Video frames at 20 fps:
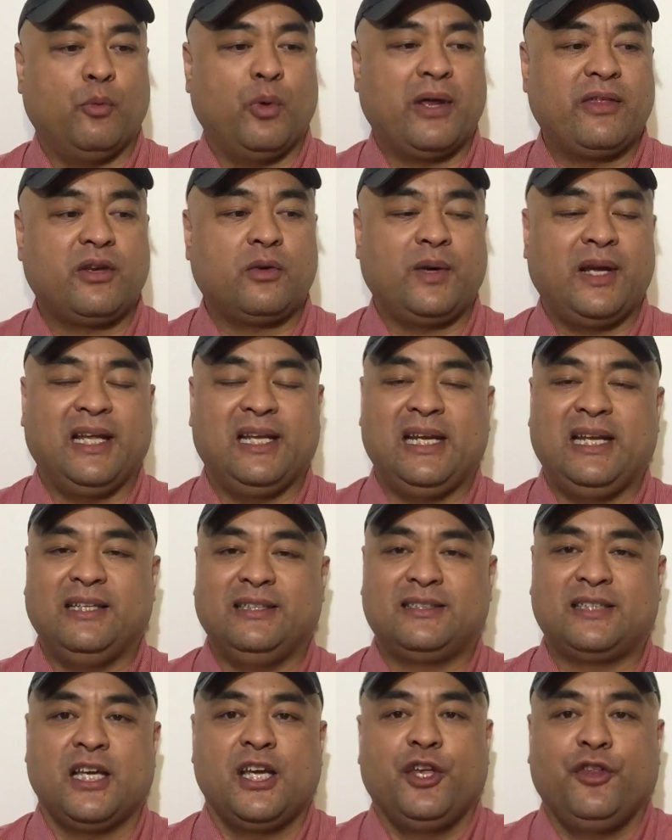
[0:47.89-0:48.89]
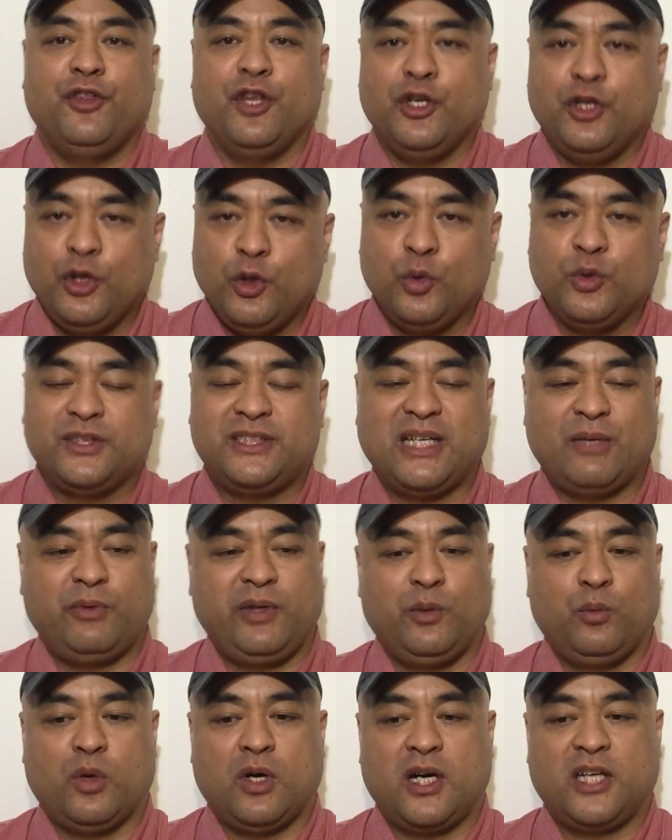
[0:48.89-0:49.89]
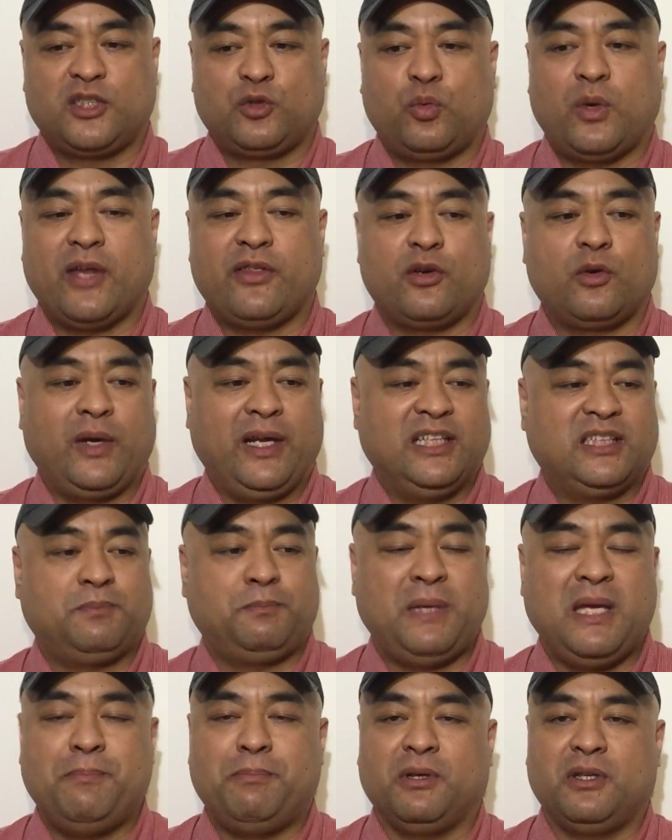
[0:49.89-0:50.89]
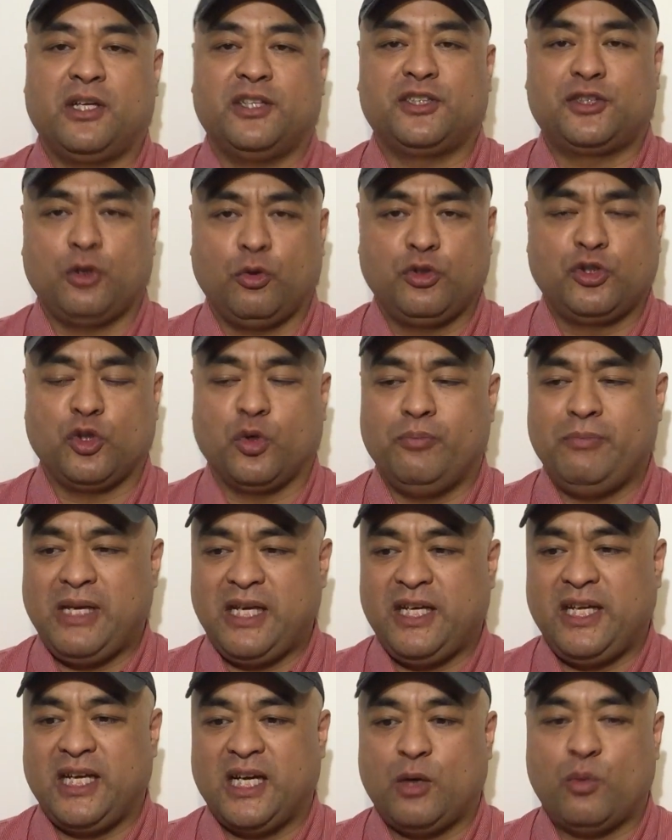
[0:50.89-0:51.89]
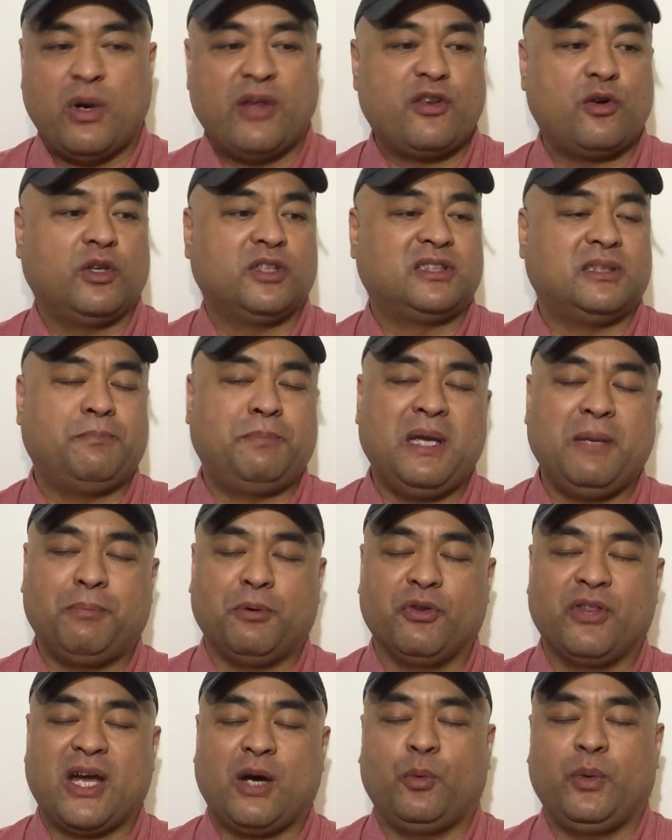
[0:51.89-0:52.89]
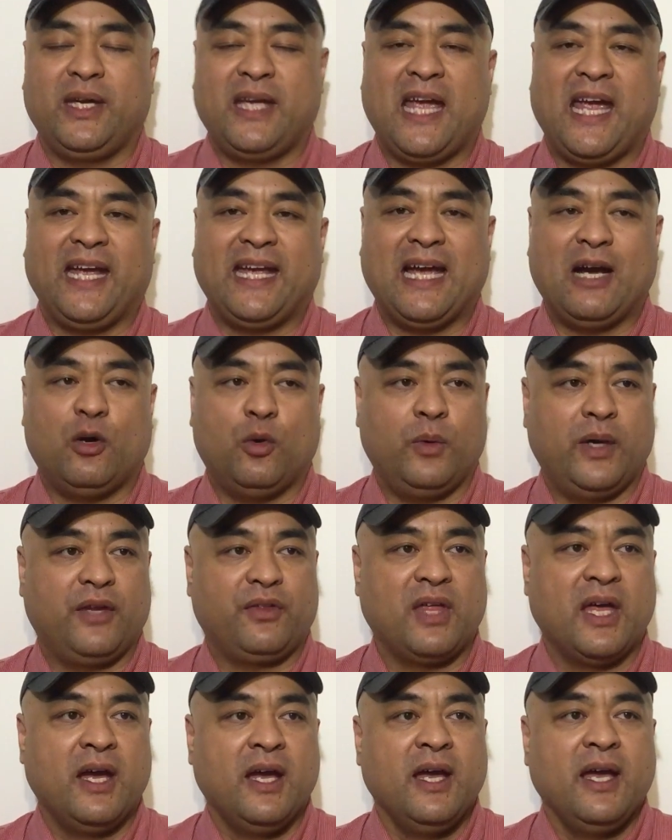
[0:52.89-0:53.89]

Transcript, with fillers: whether it is the news that we watch, whether it's people on social media, whether it's the people that we hang out with.